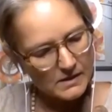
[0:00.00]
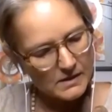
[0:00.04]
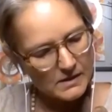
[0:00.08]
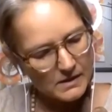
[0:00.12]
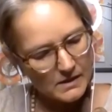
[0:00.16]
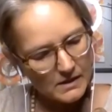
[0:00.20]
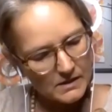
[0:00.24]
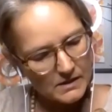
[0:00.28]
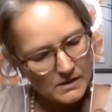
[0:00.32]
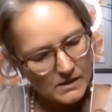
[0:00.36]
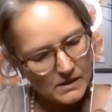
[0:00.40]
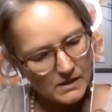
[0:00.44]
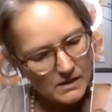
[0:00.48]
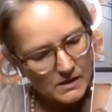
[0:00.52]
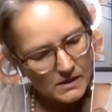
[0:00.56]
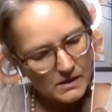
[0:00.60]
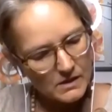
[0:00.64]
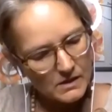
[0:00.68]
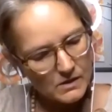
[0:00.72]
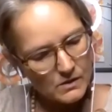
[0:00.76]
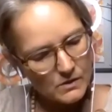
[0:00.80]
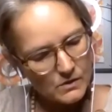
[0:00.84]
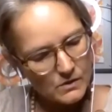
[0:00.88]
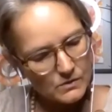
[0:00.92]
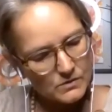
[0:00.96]
In
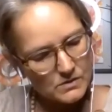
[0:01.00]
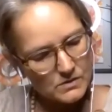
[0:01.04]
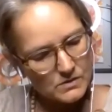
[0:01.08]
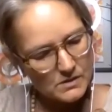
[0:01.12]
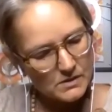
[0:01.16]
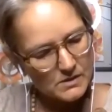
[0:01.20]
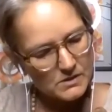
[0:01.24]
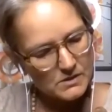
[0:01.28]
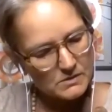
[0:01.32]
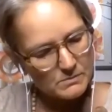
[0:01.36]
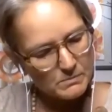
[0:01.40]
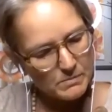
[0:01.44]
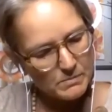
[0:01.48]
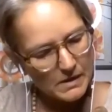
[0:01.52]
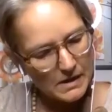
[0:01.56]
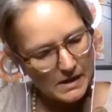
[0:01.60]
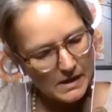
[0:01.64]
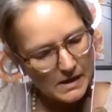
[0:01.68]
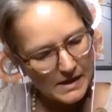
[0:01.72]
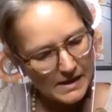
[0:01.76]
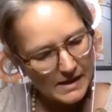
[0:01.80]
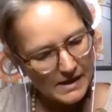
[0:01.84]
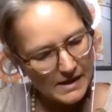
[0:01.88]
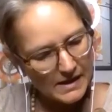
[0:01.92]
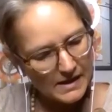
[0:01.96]
useless
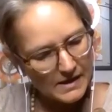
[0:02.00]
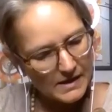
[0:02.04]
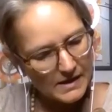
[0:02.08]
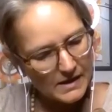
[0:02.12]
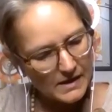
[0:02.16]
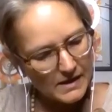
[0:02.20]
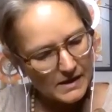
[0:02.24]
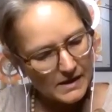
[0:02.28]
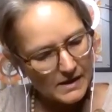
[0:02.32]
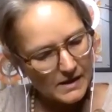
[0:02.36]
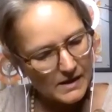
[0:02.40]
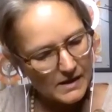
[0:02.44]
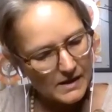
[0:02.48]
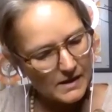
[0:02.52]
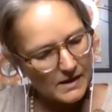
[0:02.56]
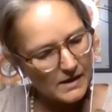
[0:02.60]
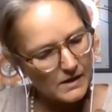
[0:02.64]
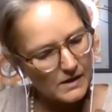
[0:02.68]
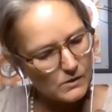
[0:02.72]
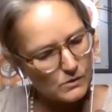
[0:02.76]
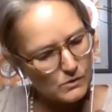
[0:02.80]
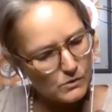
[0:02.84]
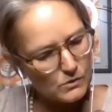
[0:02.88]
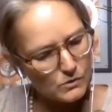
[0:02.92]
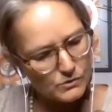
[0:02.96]
play,
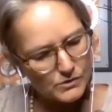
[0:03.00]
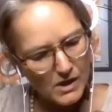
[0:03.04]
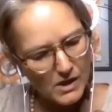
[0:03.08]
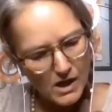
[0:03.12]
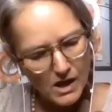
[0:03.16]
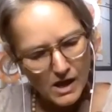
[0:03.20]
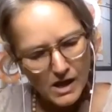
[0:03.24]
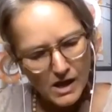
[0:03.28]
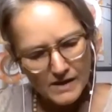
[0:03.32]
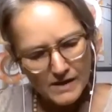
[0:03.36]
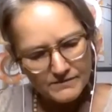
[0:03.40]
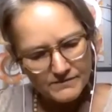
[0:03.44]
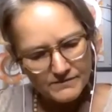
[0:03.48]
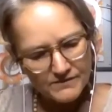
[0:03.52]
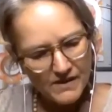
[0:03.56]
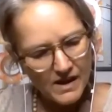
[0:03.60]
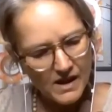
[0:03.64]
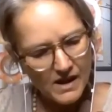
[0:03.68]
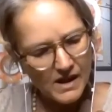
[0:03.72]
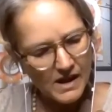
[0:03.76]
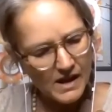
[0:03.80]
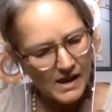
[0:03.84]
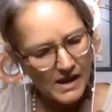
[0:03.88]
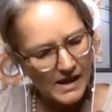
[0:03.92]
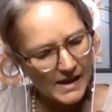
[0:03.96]
you'll not
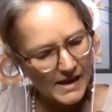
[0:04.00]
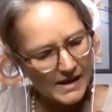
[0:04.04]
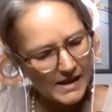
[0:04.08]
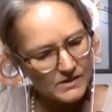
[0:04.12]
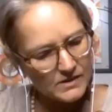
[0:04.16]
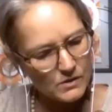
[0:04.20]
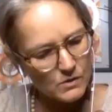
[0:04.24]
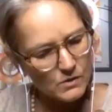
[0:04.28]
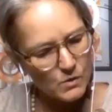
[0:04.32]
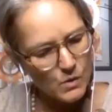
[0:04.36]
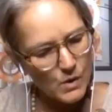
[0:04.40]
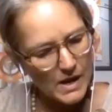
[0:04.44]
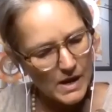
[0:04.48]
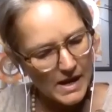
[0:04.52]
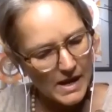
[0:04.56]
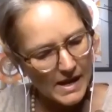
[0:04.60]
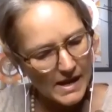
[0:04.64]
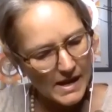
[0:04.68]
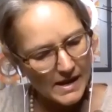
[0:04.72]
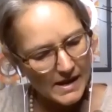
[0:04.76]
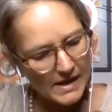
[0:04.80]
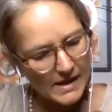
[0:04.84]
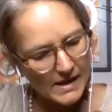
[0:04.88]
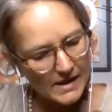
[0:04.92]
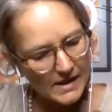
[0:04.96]
find a
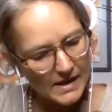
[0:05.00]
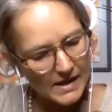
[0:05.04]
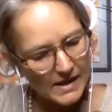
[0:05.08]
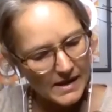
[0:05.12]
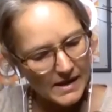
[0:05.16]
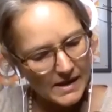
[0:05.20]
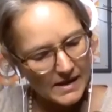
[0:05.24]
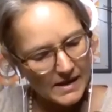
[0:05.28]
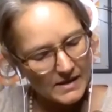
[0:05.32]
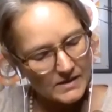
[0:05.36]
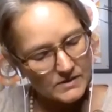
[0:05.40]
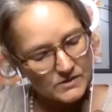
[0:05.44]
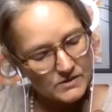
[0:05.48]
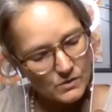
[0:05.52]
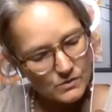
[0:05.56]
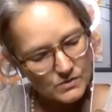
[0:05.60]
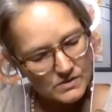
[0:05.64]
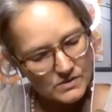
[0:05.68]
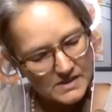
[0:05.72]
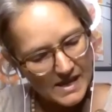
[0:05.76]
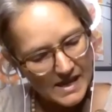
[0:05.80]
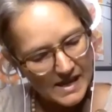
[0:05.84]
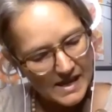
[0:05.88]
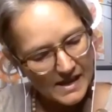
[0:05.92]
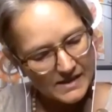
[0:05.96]
way. So
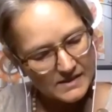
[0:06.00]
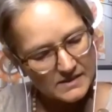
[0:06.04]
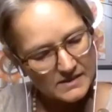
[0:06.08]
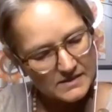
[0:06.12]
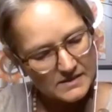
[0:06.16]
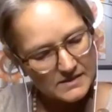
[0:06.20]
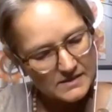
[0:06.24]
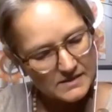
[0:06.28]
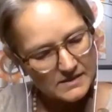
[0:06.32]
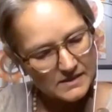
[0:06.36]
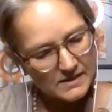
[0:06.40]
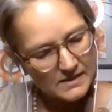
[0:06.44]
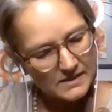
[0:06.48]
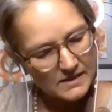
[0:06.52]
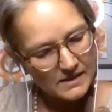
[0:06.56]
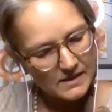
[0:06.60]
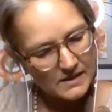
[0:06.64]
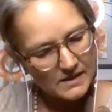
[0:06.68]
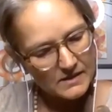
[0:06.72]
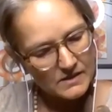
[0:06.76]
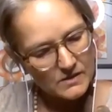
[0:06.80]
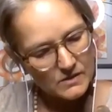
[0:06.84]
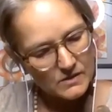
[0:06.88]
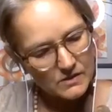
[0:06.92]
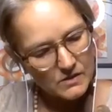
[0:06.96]
set
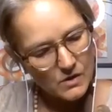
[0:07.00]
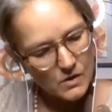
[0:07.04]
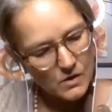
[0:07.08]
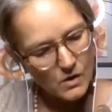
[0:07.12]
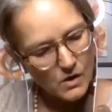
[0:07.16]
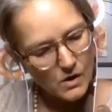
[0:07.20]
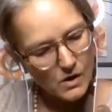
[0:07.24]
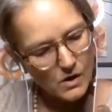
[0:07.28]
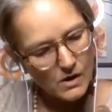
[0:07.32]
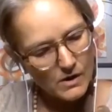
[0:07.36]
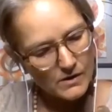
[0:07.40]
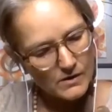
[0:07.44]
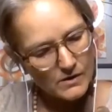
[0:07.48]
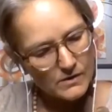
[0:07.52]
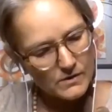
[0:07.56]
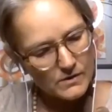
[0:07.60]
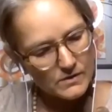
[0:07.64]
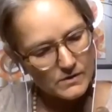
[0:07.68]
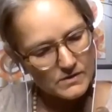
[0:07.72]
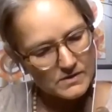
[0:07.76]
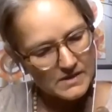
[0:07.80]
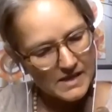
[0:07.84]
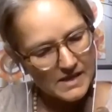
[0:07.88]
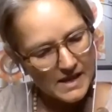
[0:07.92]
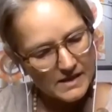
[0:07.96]
your
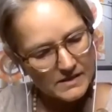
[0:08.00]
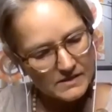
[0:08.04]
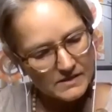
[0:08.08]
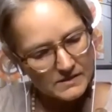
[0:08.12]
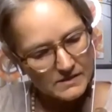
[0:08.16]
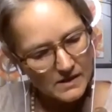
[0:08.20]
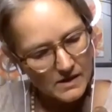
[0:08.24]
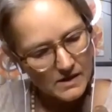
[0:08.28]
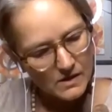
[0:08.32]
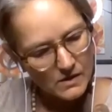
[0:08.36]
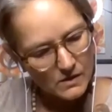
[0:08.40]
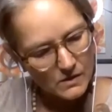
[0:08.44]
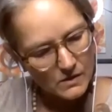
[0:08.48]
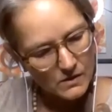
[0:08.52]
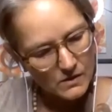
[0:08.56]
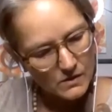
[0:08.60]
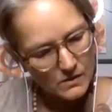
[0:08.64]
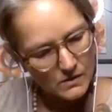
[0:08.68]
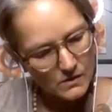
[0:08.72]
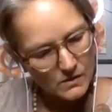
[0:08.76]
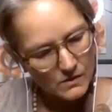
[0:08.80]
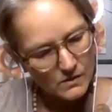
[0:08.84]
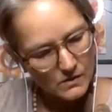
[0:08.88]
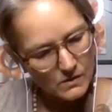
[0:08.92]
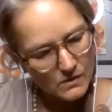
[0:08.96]
course and
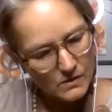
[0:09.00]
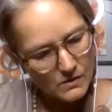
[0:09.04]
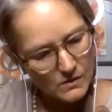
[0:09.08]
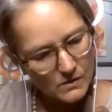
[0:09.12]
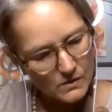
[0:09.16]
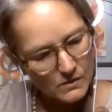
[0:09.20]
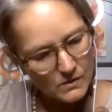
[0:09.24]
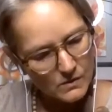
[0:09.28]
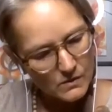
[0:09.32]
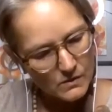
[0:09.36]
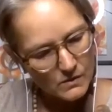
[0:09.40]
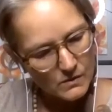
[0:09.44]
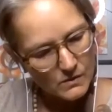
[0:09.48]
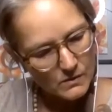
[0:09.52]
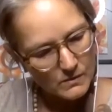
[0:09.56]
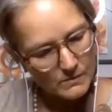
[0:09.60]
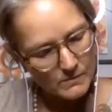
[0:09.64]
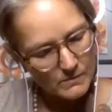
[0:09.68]
go.